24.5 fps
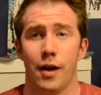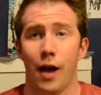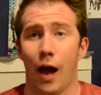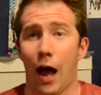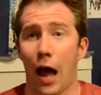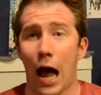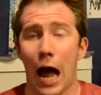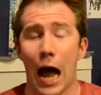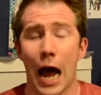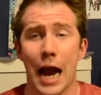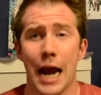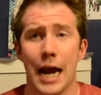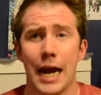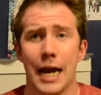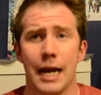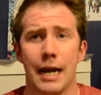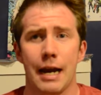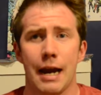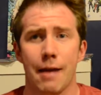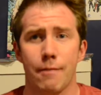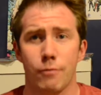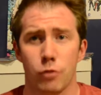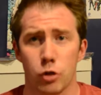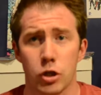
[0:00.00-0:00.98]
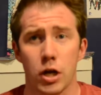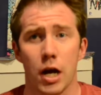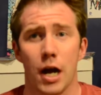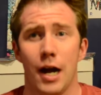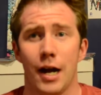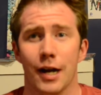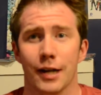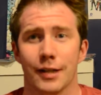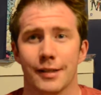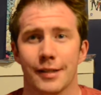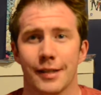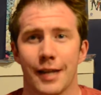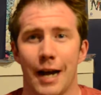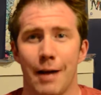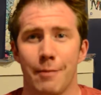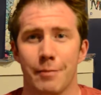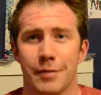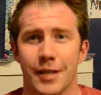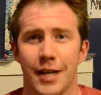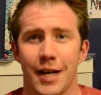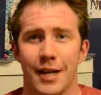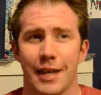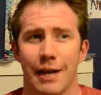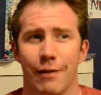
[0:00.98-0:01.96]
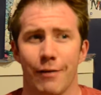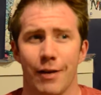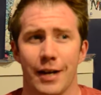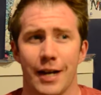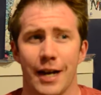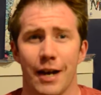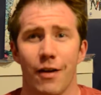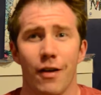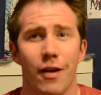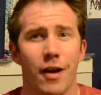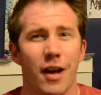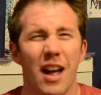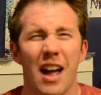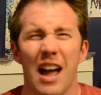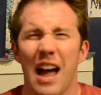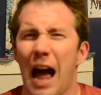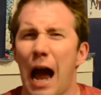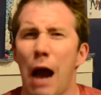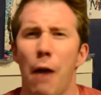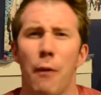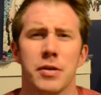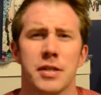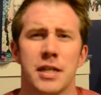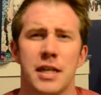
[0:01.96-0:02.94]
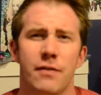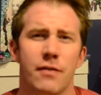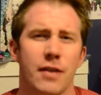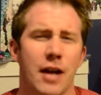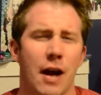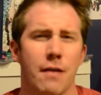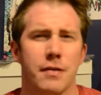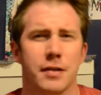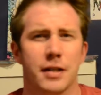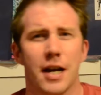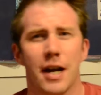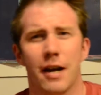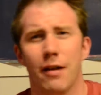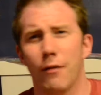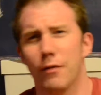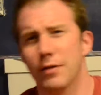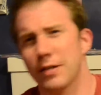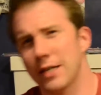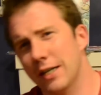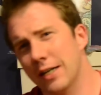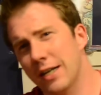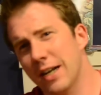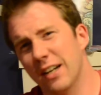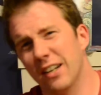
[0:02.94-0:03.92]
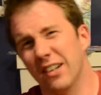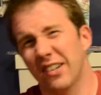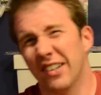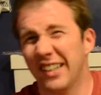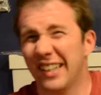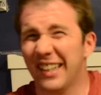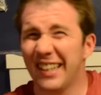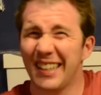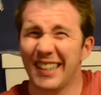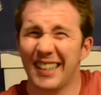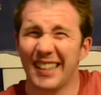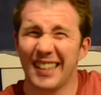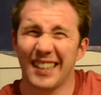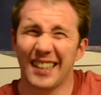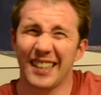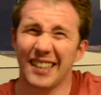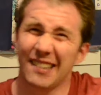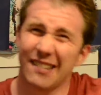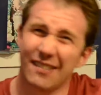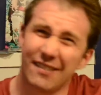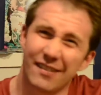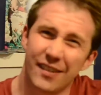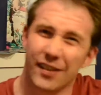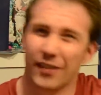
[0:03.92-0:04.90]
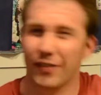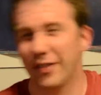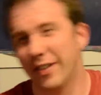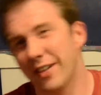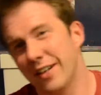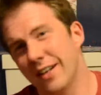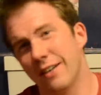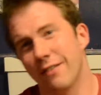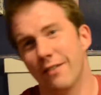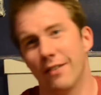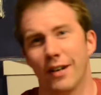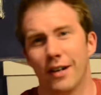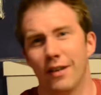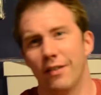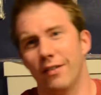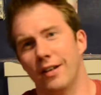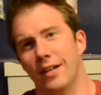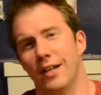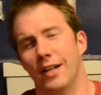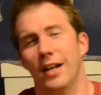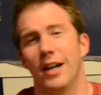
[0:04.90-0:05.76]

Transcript: I am shocked. I'm saying that right now. I was kind of like whatever.